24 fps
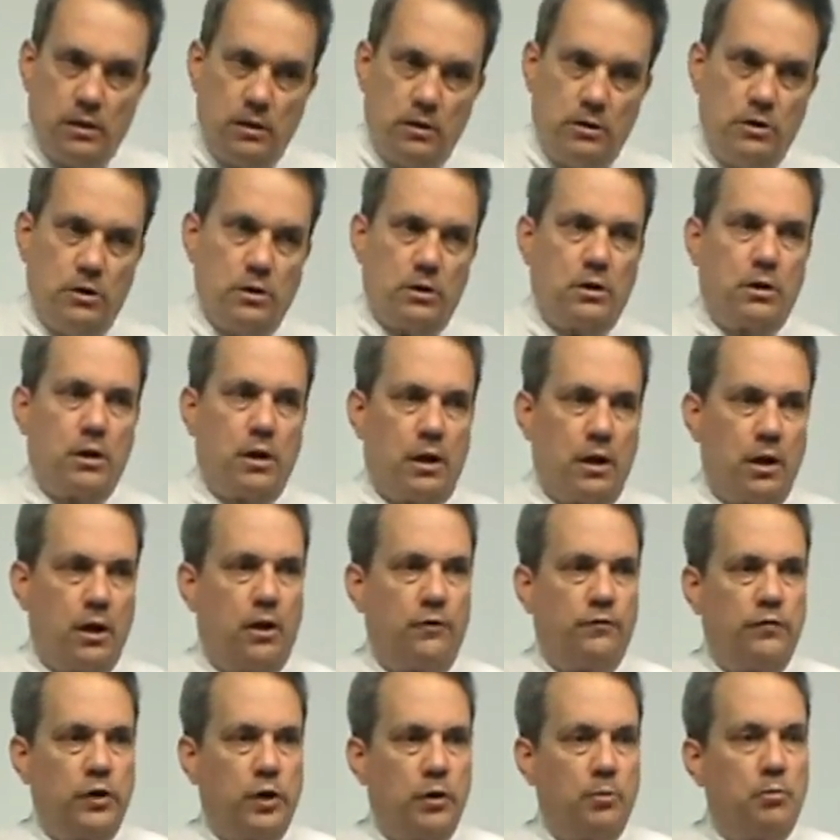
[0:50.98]
You cut
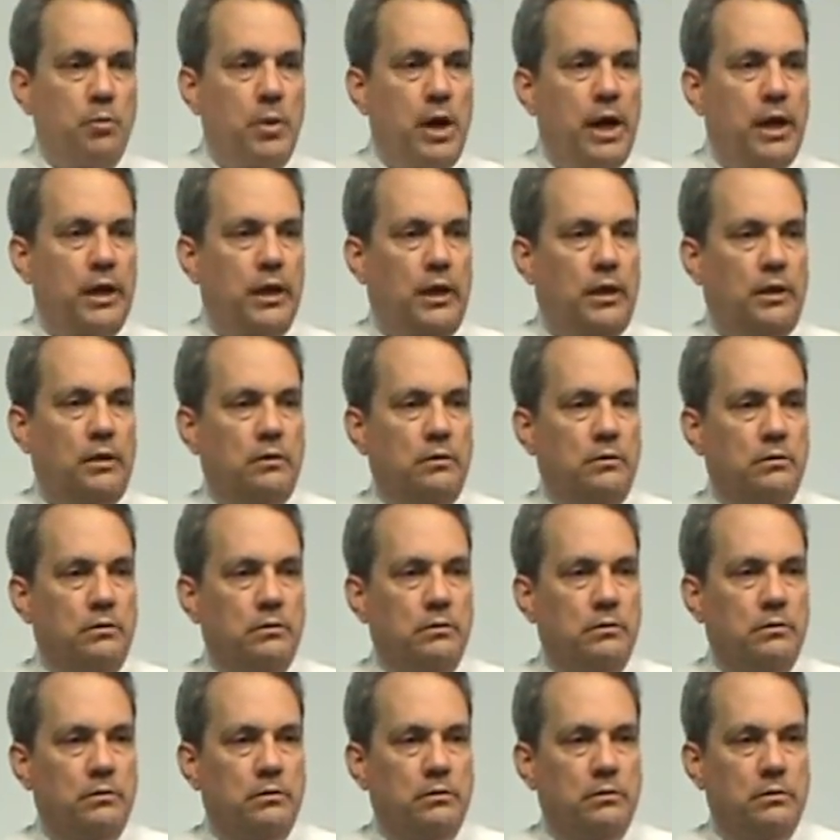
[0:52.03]
off their money.
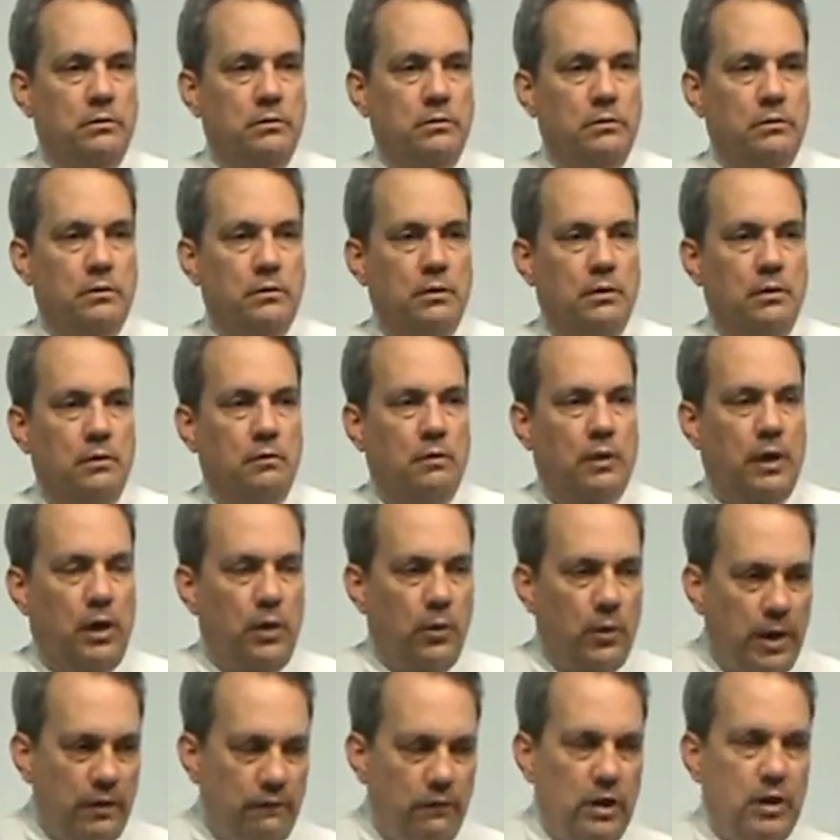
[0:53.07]
They
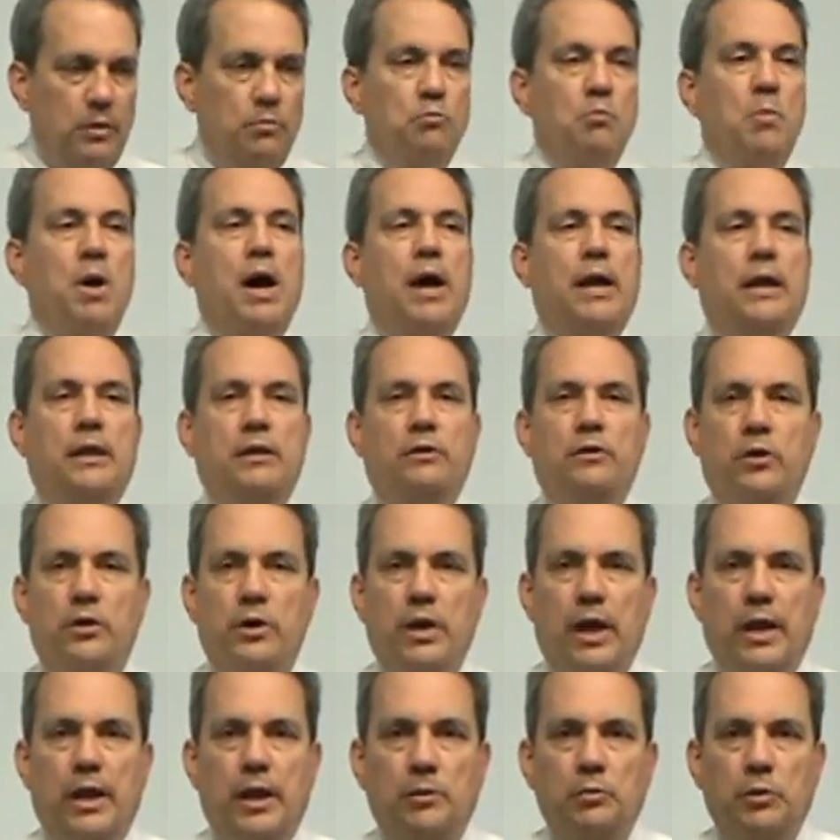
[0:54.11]
don't have any money, they're
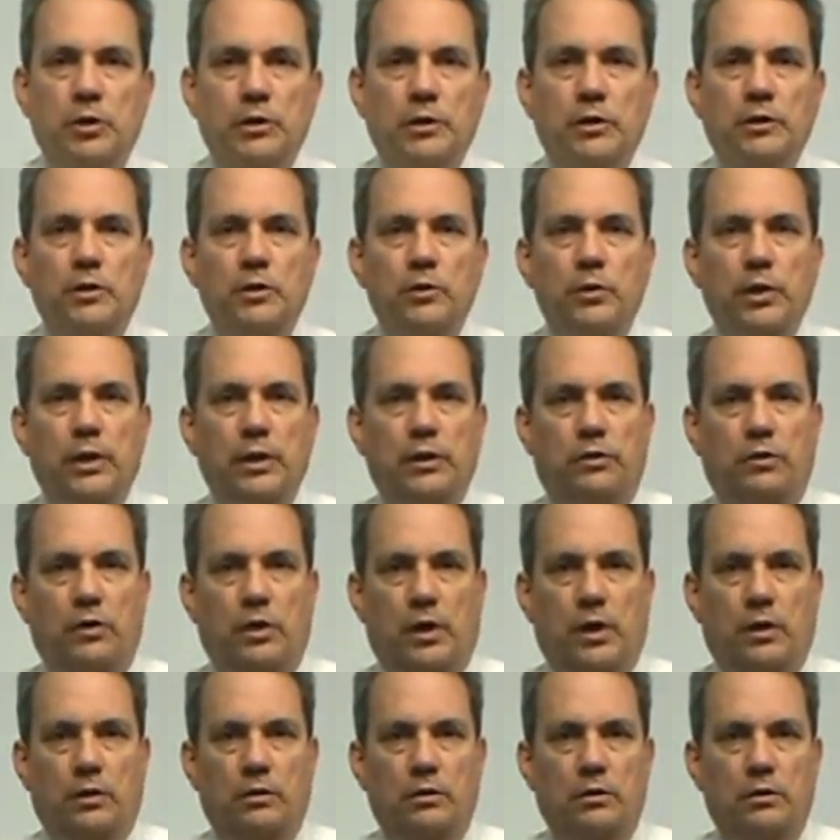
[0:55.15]
not able to do
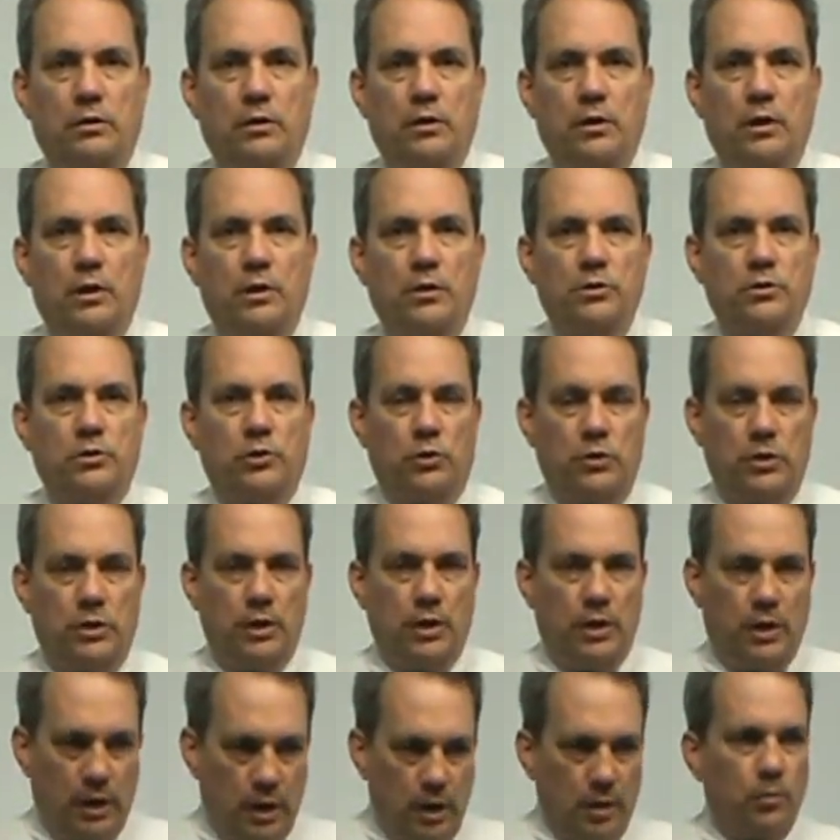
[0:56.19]
anything. So you
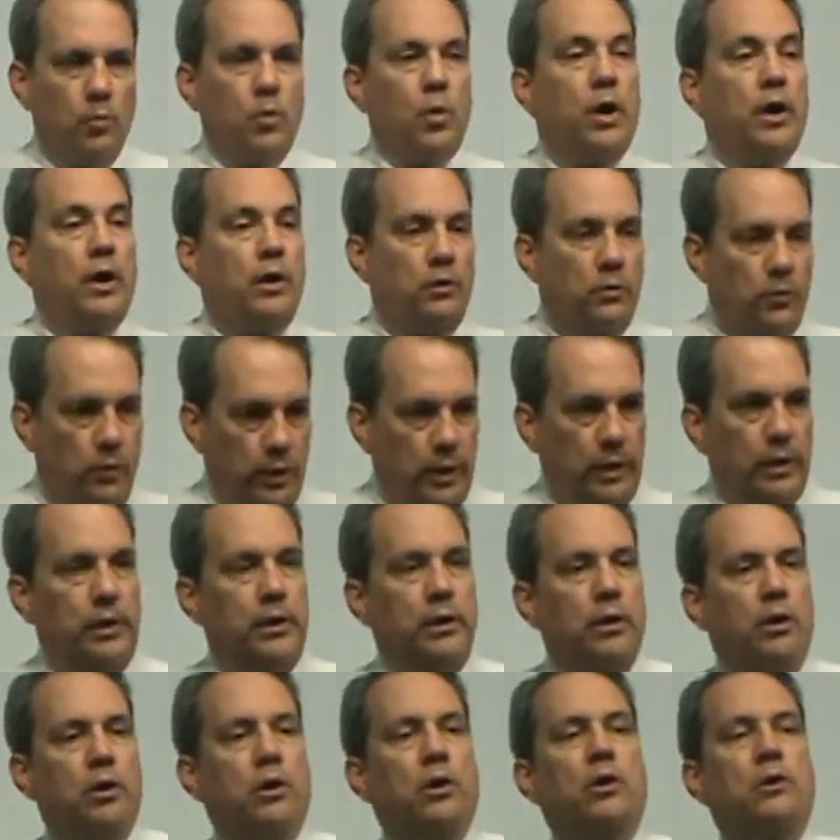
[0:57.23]
hit them where it really
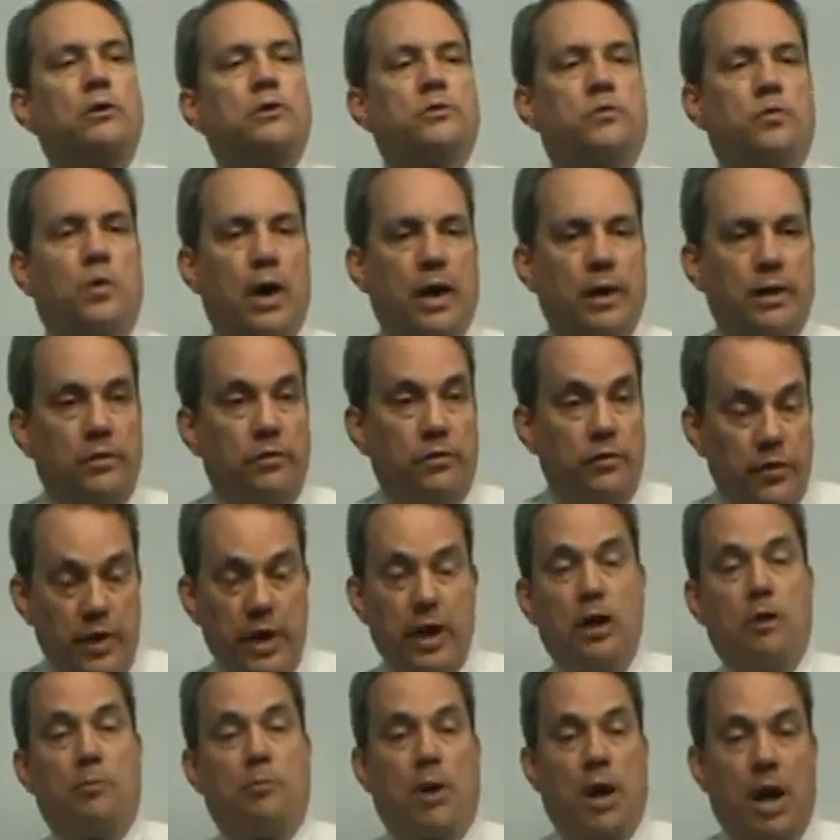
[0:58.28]
hurts, right in
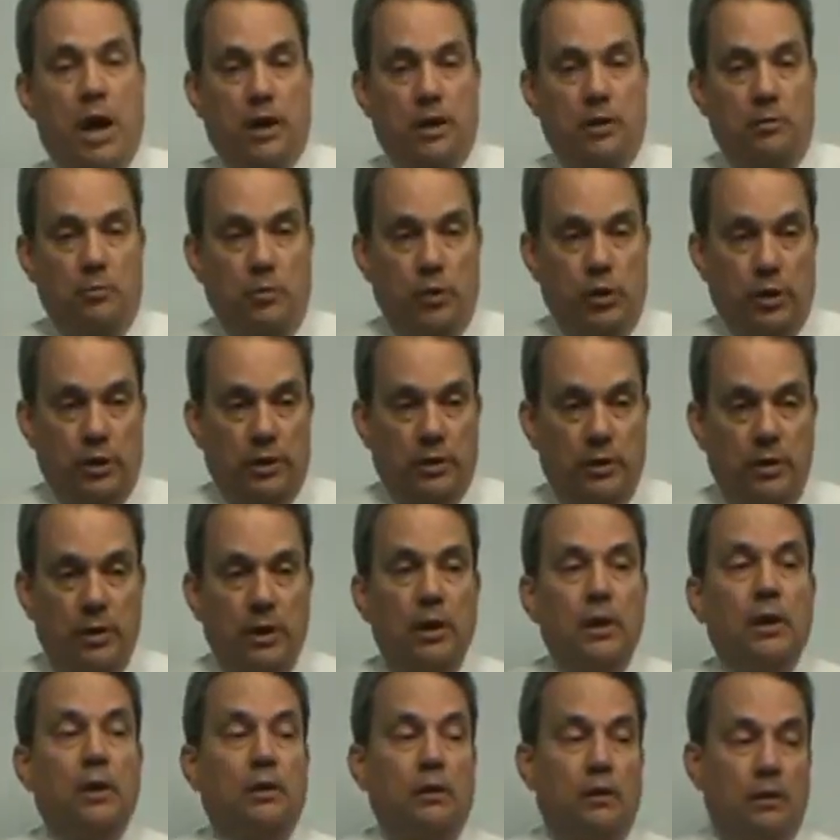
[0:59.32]
their pocketbook.
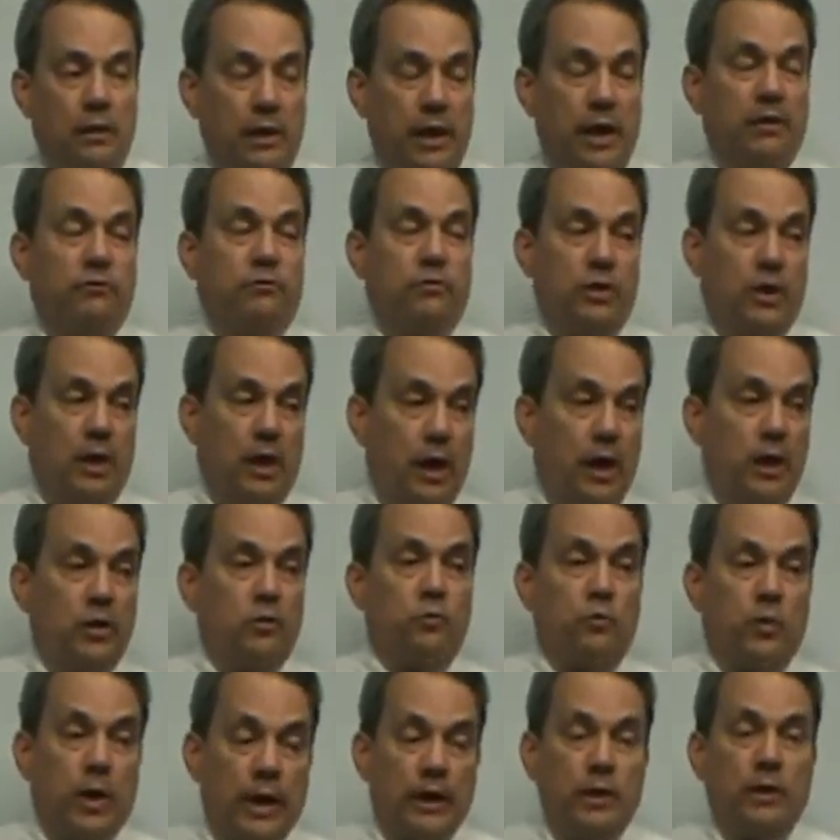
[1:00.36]
Left
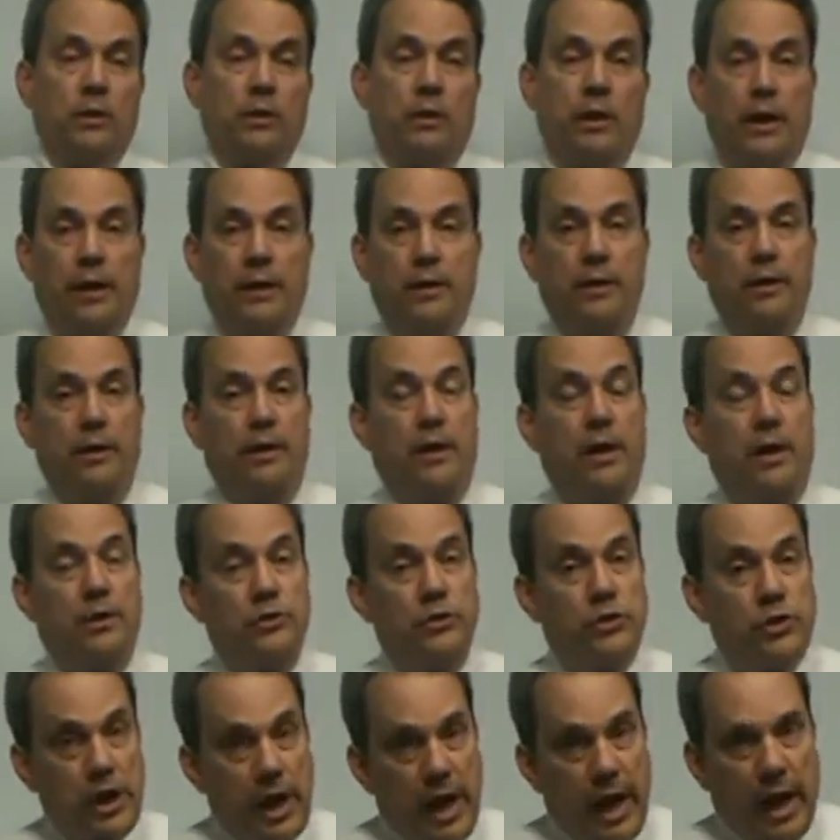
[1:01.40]
unregulated and
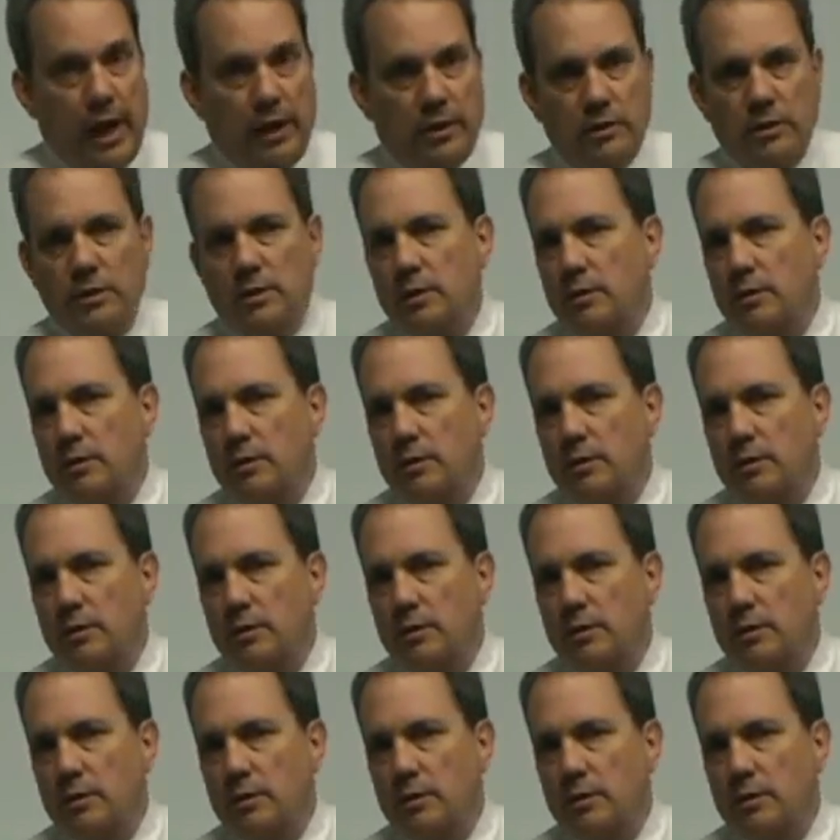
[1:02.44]
unchecked,